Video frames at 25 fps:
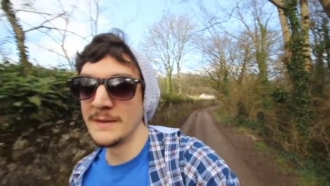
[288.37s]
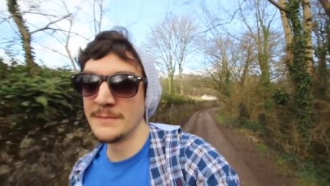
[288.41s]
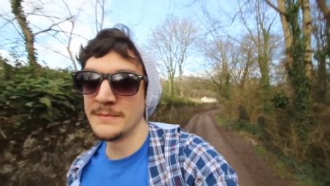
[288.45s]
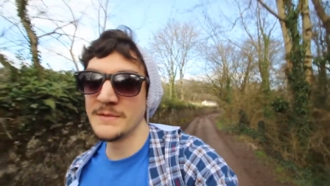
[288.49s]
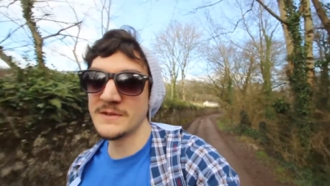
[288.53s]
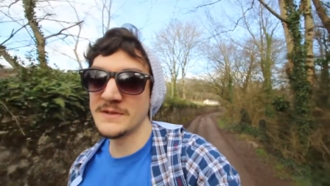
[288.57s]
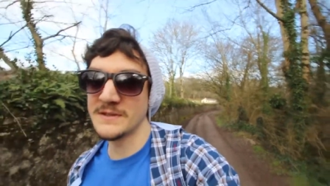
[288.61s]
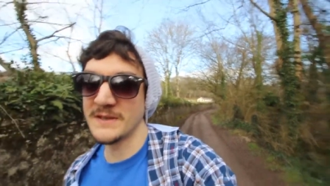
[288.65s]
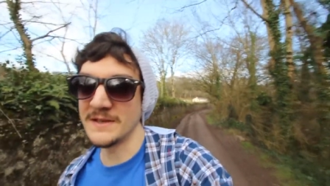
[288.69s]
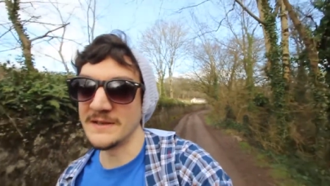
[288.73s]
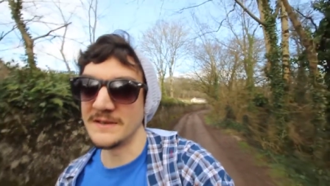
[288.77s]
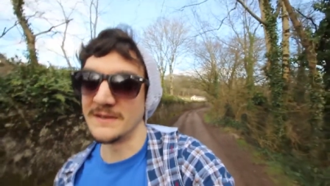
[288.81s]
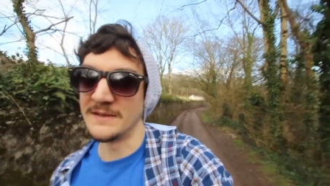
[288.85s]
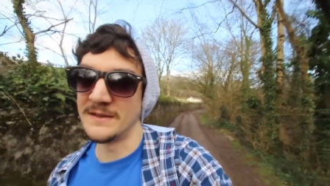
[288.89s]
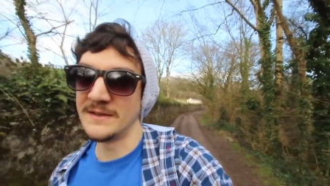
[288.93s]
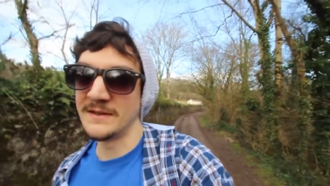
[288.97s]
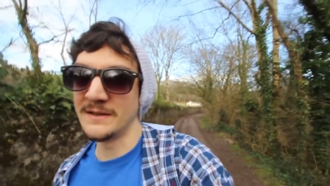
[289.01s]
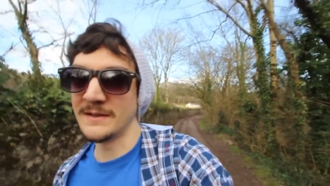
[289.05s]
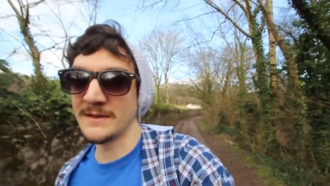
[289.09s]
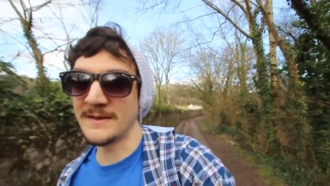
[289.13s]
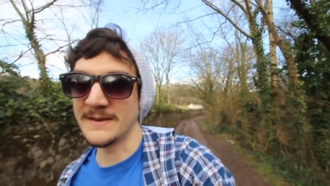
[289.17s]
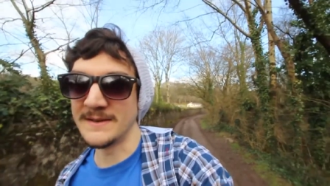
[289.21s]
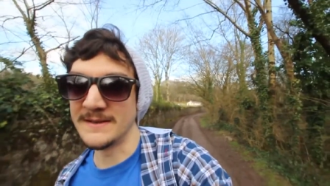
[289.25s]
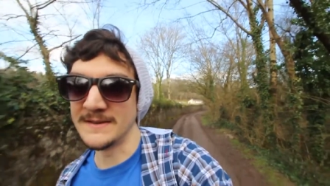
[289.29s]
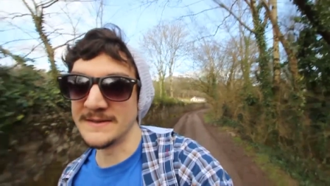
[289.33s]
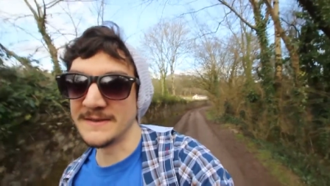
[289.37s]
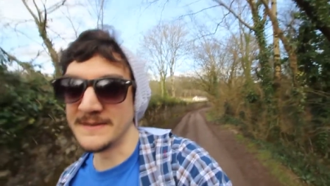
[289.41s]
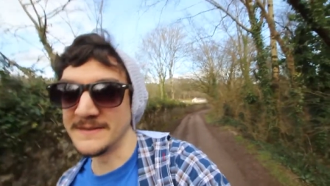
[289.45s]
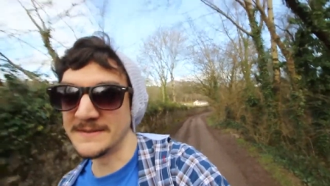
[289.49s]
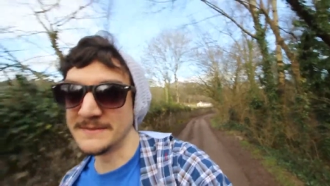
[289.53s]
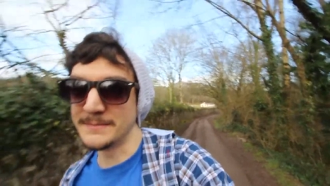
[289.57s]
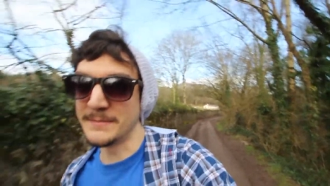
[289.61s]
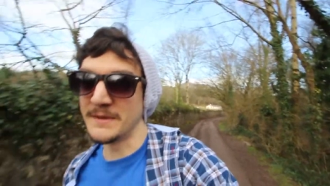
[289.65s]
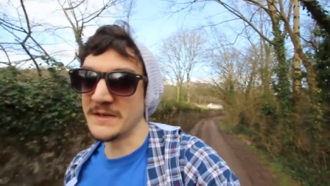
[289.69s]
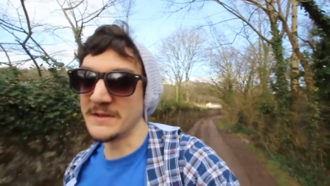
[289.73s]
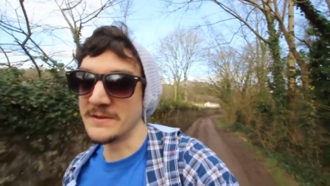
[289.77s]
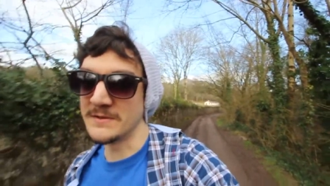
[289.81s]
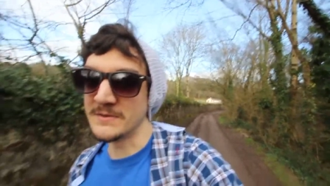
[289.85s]
Just kind of looking at
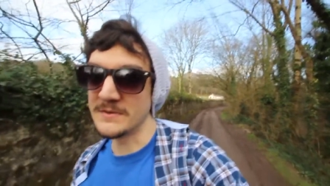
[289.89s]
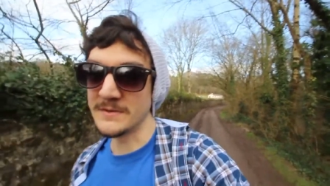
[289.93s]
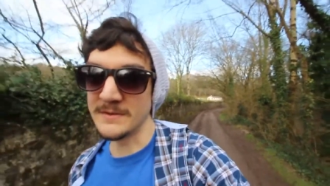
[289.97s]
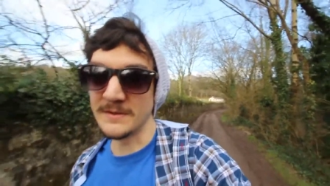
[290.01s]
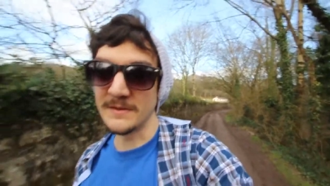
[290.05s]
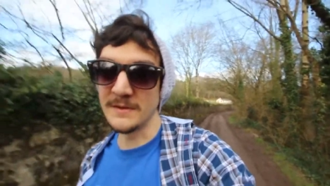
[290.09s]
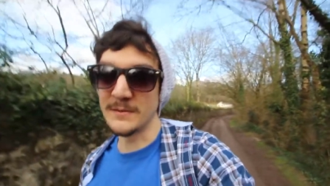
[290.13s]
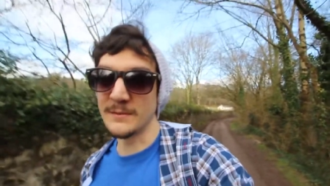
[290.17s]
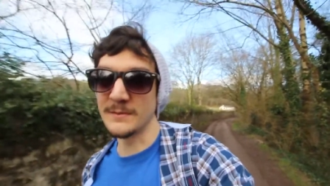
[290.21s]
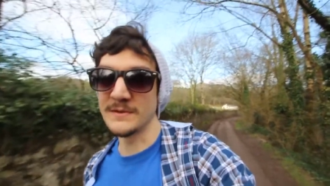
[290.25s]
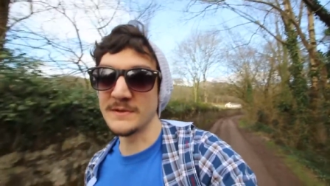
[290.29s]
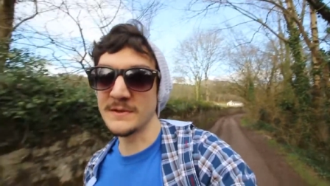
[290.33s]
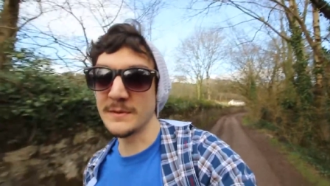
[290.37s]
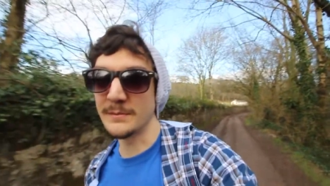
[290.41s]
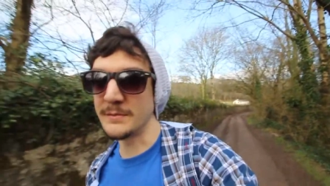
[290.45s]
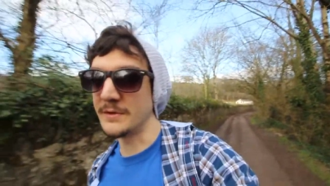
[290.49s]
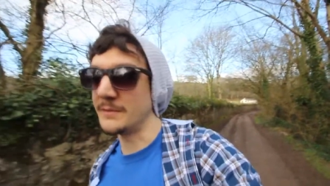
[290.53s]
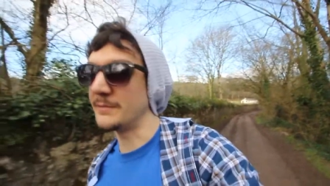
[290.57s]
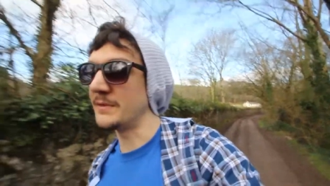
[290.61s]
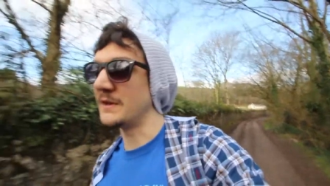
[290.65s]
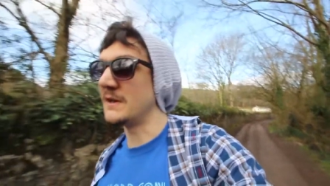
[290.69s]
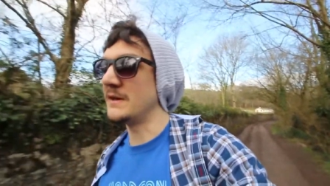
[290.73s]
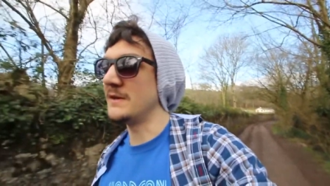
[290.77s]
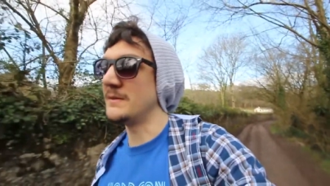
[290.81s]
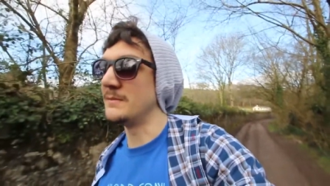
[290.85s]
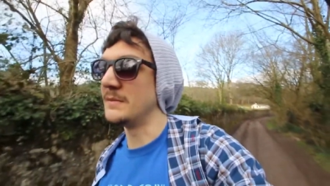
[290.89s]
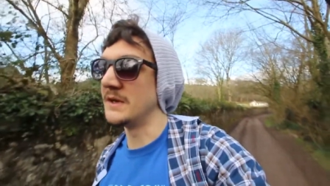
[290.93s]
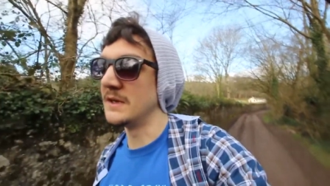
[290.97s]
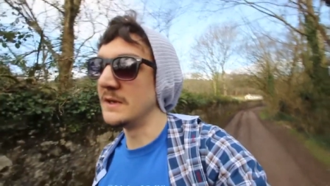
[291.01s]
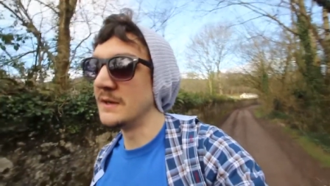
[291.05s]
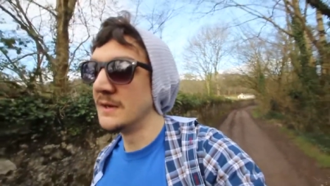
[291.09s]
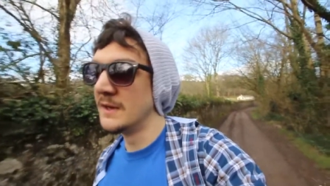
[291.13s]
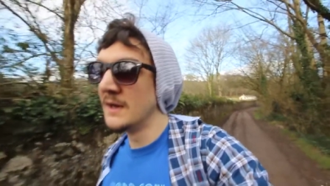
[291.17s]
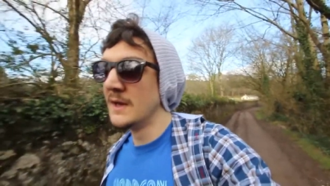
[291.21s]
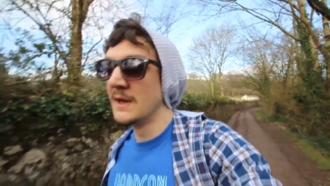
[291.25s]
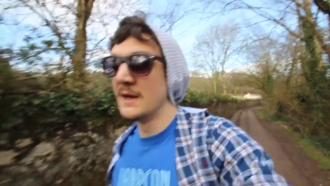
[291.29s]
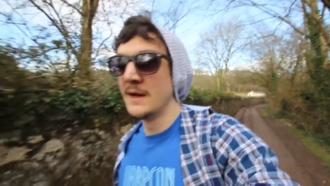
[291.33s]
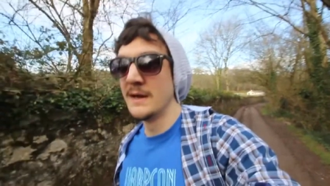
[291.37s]
this, making sure that no one's coming up behind me,
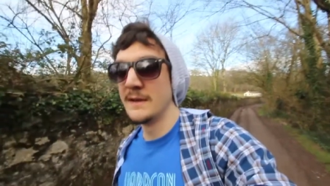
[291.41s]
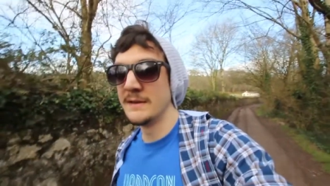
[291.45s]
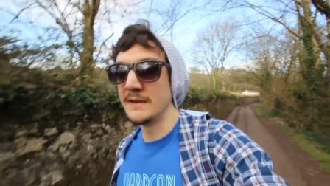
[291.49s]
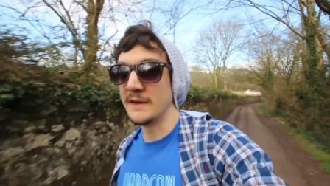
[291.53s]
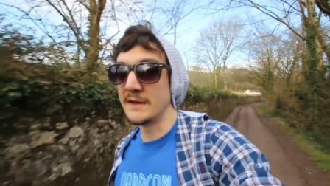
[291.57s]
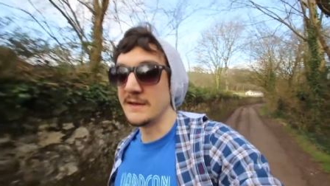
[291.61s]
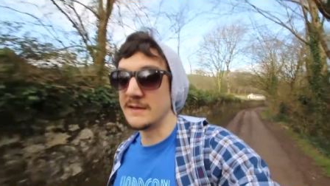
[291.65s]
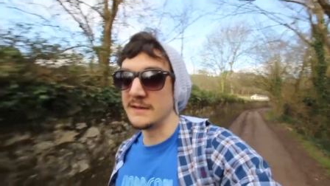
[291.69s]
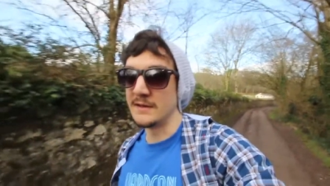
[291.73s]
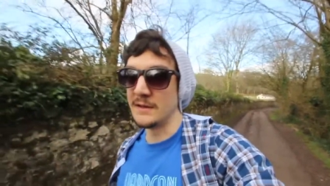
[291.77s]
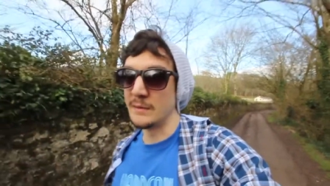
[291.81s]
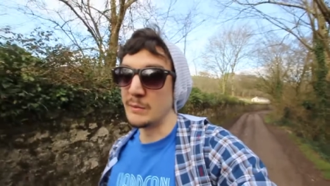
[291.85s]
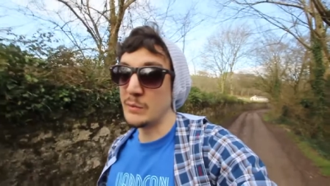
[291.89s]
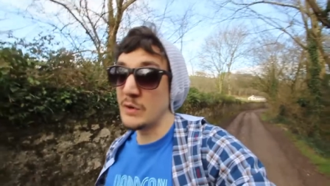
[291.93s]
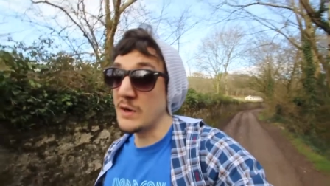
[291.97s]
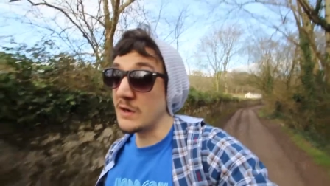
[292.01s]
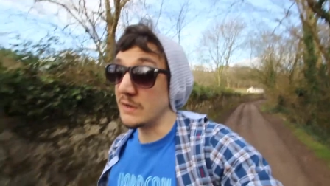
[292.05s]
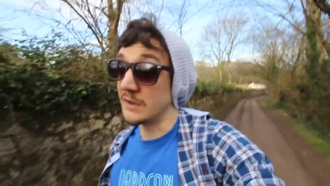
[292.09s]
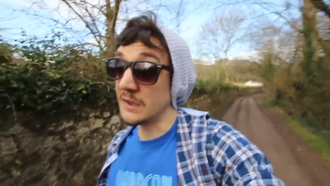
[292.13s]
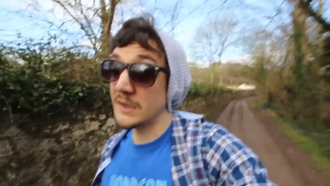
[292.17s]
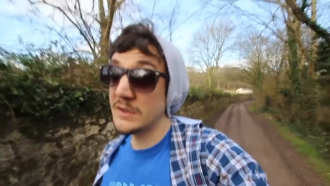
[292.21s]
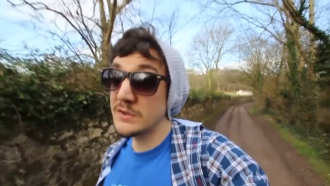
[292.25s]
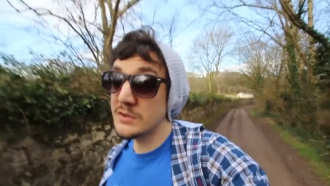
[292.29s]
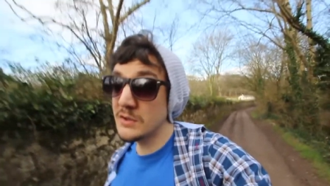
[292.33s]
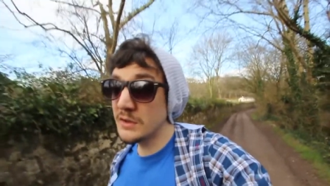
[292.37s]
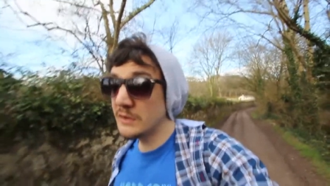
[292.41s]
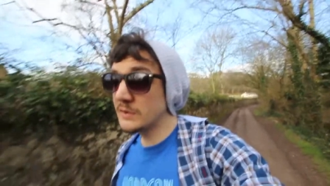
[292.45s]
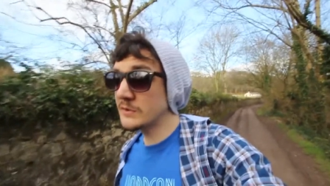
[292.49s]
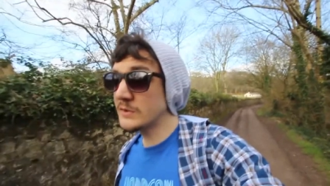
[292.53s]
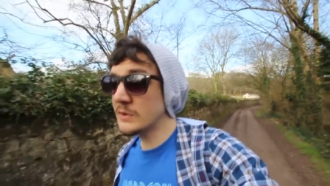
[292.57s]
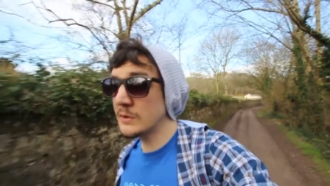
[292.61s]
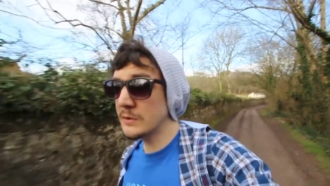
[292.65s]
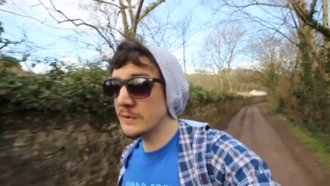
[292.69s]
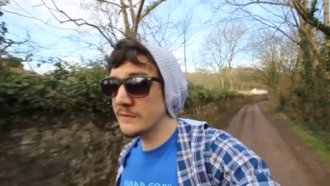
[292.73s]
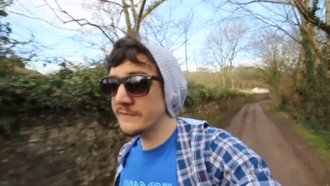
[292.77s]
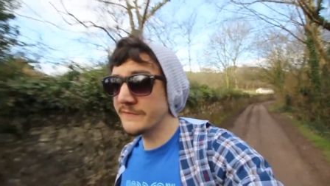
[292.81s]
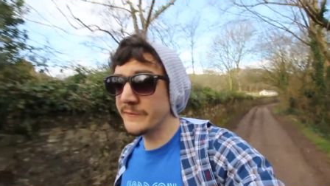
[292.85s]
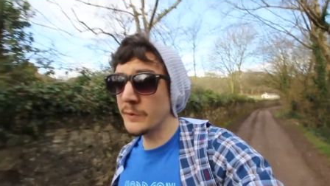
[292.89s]
thinking that I'm weird. I should also
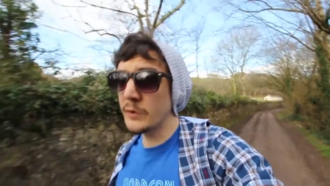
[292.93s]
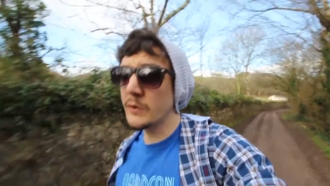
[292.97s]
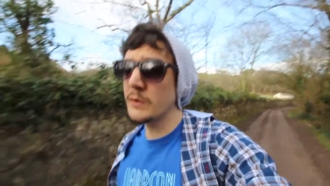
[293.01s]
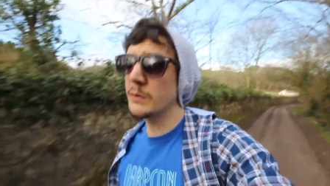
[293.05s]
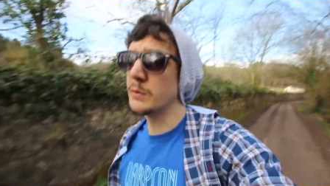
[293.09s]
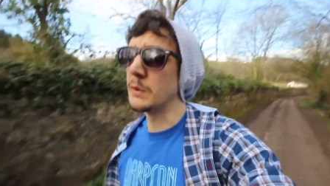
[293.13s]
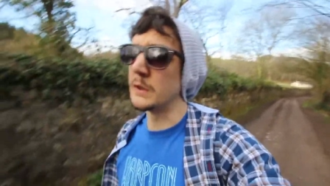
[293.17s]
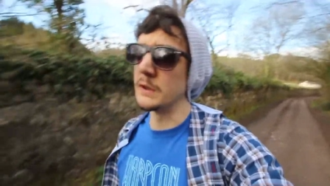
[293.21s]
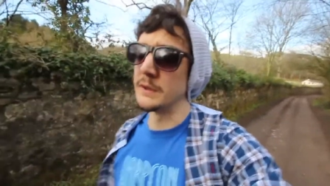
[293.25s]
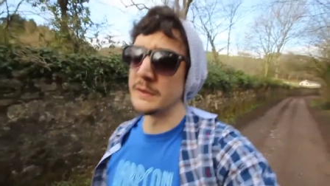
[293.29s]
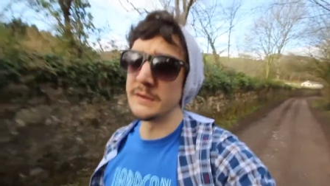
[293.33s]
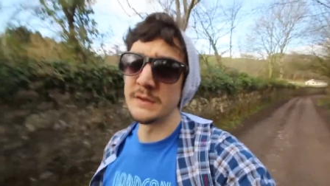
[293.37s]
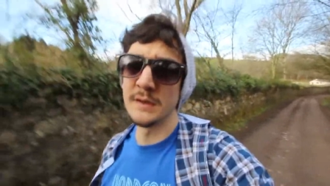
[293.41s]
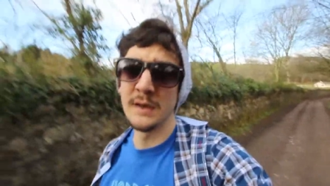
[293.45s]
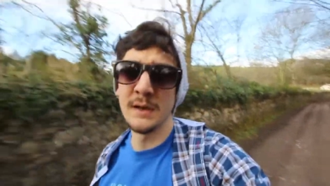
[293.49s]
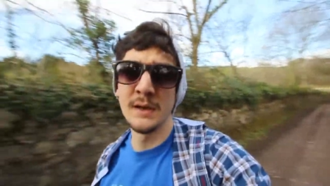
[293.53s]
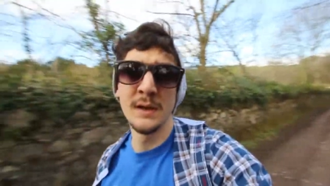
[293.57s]
look forward.